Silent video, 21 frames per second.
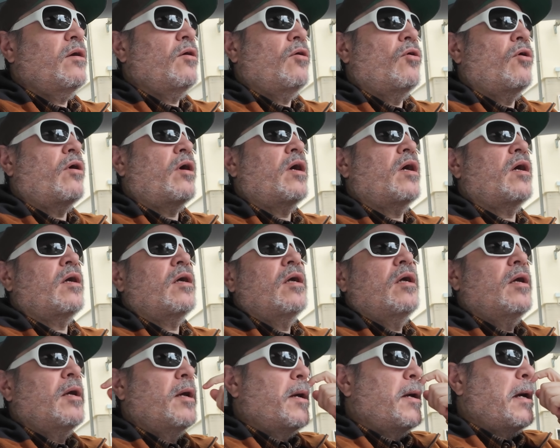or
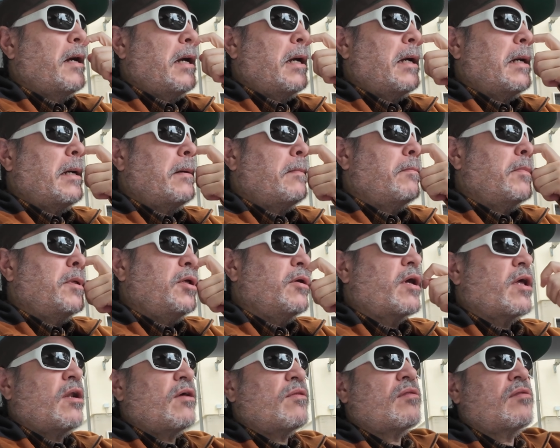you
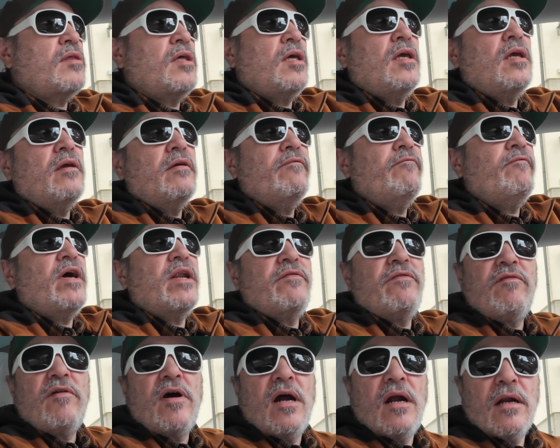cannot see very
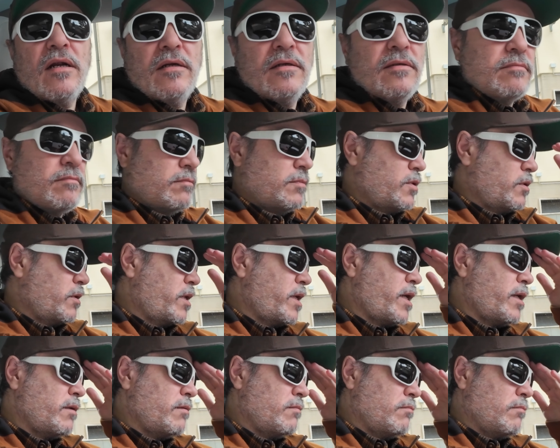far,
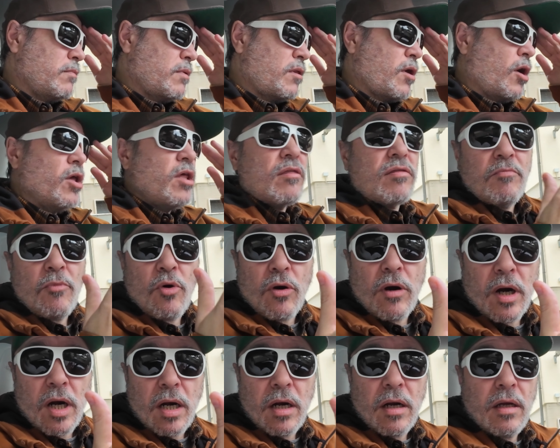okay? So it's
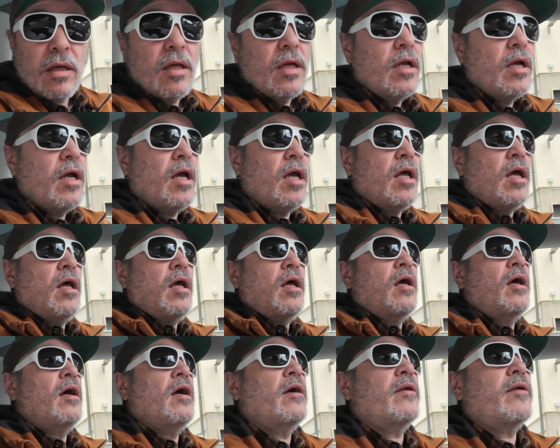more
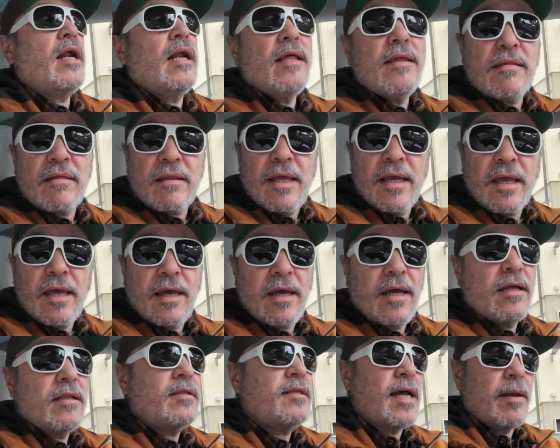realistic
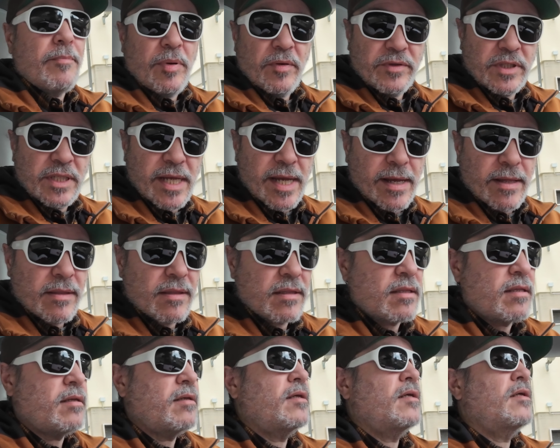type of
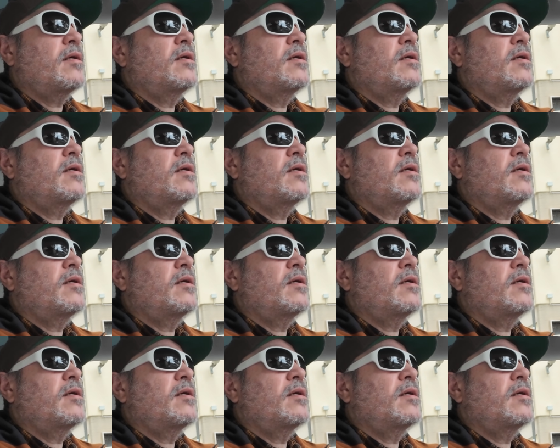test.